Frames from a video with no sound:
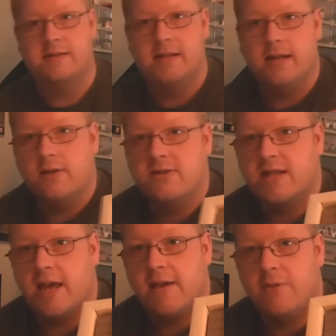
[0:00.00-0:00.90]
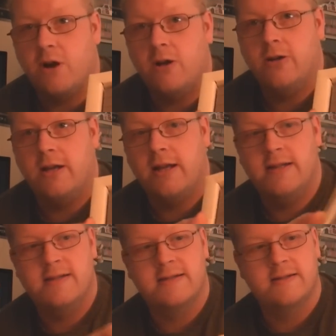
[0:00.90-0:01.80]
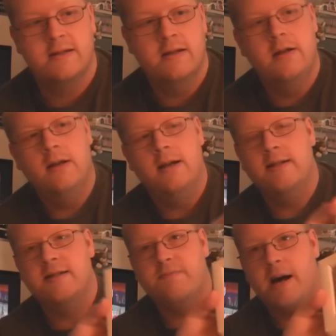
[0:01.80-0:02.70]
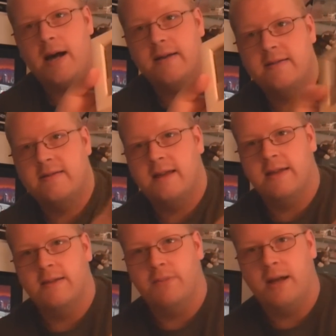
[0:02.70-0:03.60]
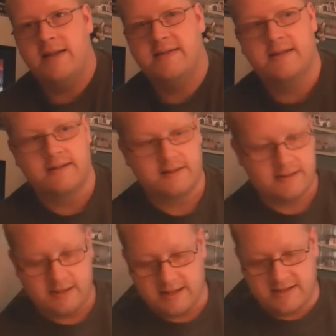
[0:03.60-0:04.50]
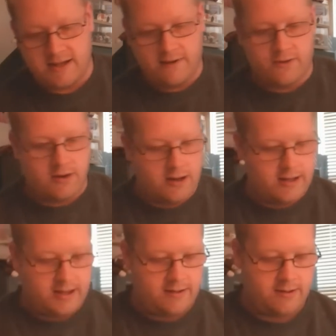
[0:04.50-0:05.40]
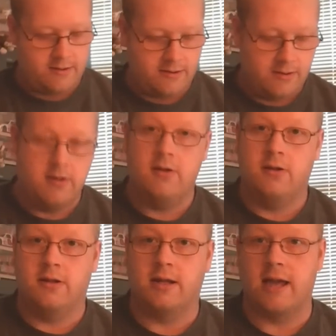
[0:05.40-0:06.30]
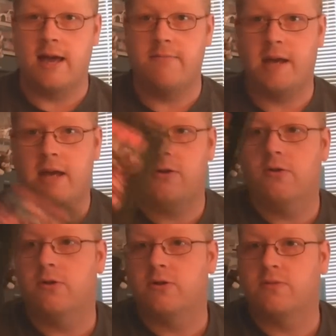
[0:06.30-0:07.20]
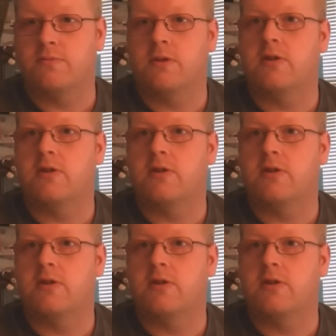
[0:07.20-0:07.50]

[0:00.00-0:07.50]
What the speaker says: See, there's the game cart in its box. It's got the plastic dust cover on it. The game manual looks